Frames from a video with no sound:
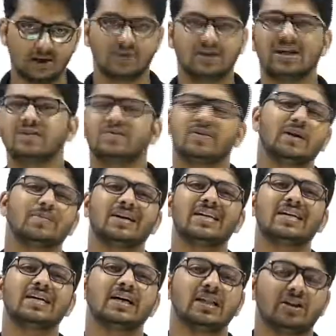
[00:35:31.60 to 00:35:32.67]
That's why
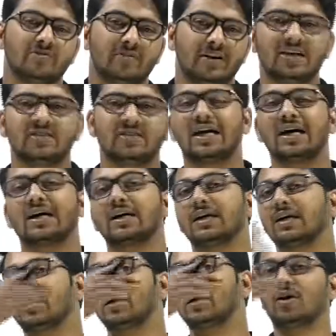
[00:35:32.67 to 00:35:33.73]
many earthquakes
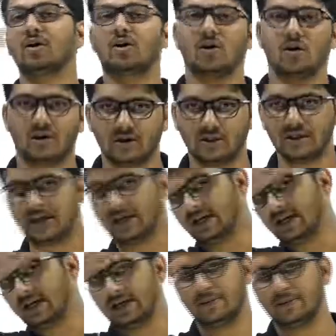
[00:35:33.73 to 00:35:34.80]
occur on
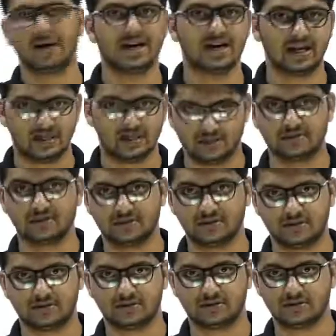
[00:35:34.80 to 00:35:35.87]
the
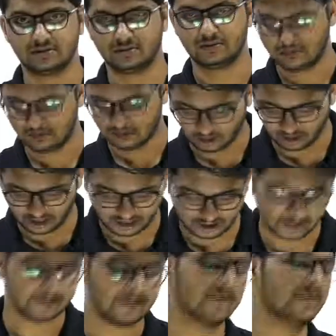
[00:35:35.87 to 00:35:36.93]
Himalayas. Correct?